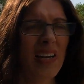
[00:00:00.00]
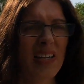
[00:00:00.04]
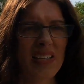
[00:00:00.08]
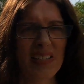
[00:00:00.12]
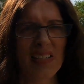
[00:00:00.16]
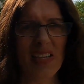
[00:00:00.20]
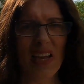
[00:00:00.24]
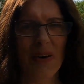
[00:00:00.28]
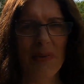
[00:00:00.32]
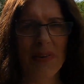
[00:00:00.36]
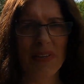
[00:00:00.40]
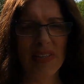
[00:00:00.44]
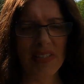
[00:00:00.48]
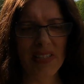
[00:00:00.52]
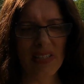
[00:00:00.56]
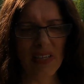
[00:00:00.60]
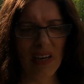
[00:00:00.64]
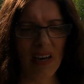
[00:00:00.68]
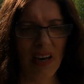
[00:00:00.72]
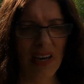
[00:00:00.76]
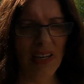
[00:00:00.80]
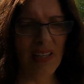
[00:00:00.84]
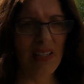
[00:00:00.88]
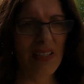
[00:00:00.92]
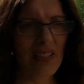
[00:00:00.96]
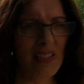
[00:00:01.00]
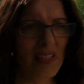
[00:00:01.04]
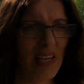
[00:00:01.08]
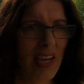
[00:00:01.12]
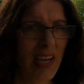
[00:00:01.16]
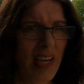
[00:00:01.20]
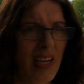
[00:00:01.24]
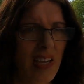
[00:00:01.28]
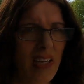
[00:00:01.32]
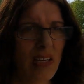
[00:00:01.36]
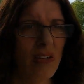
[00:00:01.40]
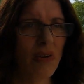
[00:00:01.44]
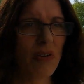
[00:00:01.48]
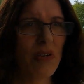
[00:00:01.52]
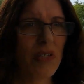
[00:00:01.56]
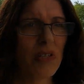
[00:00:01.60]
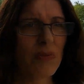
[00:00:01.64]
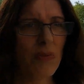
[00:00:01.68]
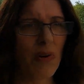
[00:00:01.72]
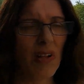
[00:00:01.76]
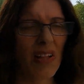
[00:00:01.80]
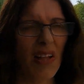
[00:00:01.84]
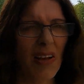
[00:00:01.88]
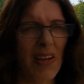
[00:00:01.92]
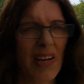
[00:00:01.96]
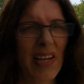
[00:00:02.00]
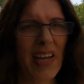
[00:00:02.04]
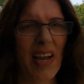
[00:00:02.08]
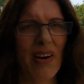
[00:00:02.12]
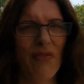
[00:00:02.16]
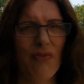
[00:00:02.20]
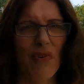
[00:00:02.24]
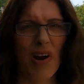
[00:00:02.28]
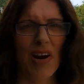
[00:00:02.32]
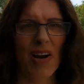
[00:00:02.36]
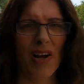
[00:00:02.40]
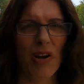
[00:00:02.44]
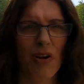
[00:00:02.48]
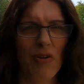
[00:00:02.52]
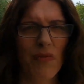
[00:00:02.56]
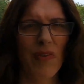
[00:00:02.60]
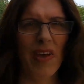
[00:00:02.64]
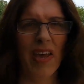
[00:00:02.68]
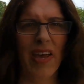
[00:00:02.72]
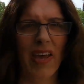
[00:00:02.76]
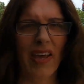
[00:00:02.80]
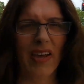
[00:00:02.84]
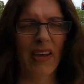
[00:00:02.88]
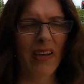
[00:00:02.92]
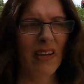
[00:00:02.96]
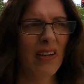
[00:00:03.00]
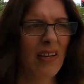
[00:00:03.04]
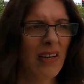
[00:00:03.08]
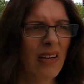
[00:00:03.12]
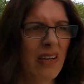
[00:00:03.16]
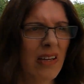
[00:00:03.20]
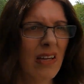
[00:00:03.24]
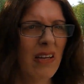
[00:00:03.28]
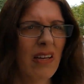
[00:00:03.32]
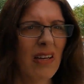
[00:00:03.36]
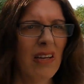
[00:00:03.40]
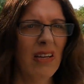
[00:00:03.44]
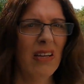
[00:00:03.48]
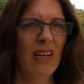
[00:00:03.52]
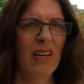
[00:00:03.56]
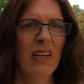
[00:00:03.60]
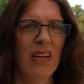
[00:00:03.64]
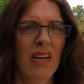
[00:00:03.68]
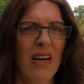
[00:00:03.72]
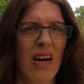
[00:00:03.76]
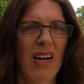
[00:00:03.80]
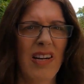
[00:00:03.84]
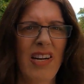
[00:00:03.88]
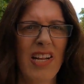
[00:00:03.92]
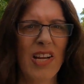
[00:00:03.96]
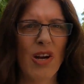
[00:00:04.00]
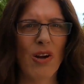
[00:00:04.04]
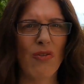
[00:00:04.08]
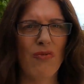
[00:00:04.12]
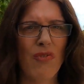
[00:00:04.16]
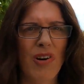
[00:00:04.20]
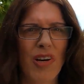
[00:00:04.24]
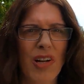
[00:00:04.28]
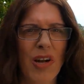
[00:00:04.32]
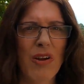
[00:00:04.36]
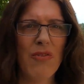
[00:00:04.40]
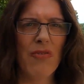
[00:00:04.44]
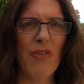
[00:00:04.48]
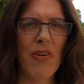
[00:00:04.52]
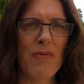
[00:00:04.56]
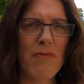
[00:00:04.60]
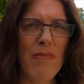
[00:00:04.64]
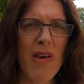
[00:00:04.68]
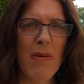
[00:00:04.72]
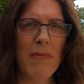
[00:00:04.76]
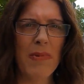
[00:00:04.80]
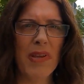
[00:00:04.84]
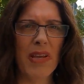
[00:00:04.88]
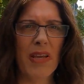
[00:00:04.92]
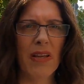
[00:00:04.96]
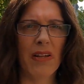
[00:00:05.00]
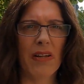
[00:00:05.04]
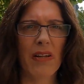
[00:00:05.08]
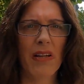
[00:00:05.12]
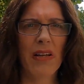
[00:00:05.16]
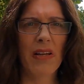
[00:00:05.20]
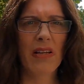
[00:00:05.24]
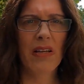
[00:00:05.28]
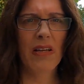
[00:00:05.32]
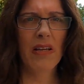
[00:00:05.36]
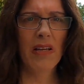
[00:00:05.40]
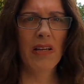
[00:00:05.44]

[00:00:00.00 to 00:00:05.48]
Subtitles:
Let's go inside and take a look as well. I'm going to get run over here. I only got run over in Memmingen.